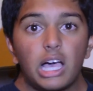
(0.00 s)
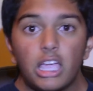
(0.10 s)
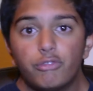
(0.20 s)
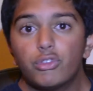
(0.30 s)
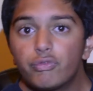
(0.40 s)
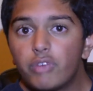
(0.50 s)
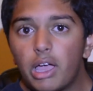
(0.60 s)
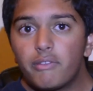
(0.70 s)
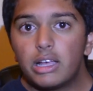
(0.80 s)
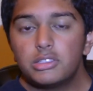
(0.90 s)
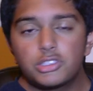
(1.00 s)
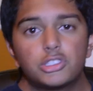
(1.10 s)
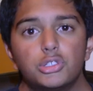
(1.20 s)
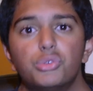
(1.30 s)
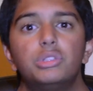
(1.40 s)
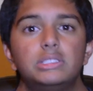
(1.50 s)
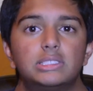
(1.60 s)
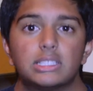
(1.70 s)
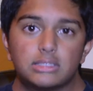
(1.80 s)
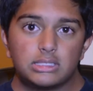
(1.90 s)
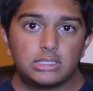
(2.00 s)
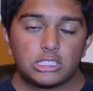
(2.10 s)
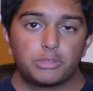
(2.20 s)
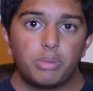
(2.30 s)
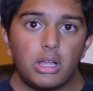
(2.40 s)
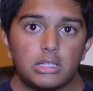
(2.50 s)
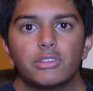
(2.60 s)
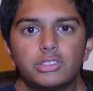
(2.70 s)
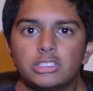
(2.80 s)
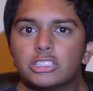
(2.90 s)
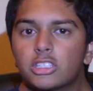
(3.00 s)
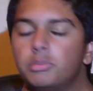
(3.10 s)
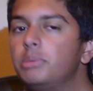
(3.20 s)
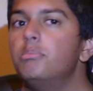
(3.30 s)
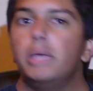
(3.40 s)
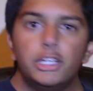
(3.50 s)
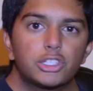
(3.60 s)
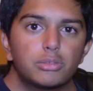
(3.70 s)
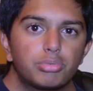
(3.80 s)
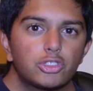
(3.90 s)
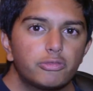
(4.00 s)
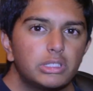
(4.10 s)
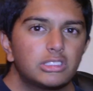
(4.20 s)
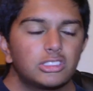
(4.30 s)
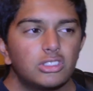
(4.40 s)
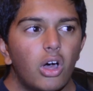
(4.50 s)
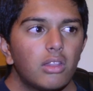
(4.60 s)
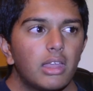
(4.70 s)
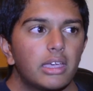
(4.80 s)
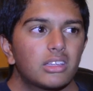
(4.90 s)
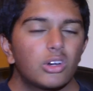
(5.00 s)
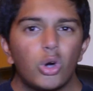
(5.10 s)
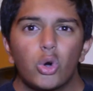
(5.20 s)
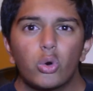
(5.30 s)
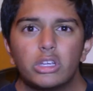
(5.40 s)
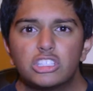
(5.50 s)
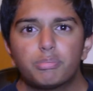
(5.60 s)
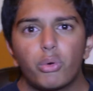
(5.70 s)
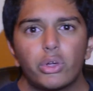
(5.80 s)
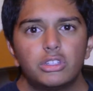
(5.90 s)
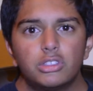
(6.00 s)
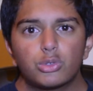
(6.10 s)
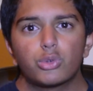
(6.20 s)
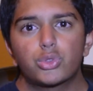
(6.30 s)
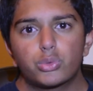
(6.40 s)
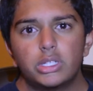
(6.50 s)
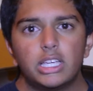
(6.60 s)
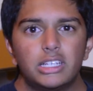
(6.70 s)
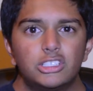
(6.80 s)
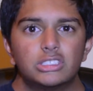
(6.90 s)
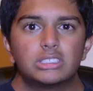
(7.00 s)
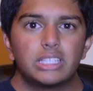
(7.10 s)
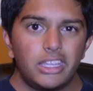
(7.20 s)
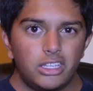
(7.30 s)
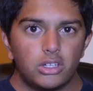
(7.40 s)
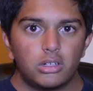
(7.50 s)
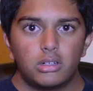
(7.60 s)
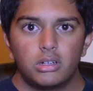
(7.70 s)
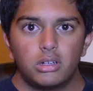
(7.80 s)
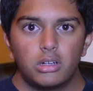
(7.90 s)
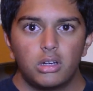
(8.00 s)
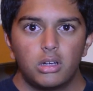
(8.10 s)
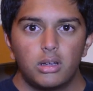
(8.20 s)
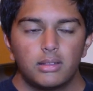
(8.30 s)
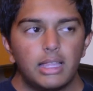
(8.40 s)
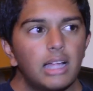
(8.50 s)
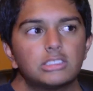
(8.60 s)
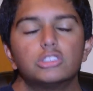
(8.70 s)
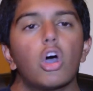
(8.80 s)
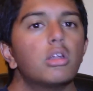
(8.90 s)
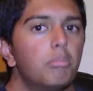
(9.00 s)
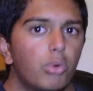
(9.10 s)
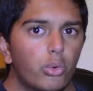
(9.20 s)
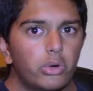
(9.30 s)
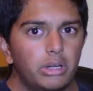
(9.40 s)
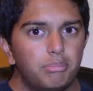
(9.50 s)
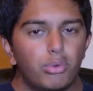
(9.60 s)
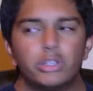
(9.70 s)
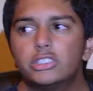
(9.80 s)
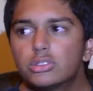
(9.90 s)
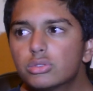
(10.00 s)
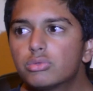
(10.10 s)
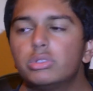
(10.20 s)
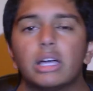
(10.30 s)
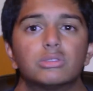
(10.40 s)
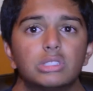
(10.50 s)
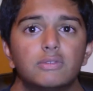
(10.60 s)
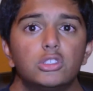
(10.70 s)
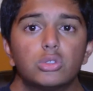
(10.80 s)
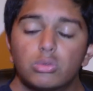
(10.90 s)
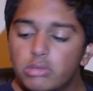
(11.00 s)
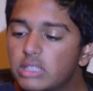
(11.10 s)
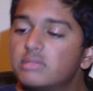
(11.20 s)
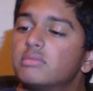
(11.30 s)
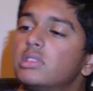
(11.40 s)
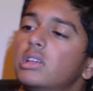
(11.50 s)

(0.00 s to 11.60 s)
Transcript: iPhone 5S to the 6 and 6 Plus. Now, this is just going to be major improvements, not like, oh, it's 0.03 inches skinnier. That's not important. 0.03, I don't even know. Is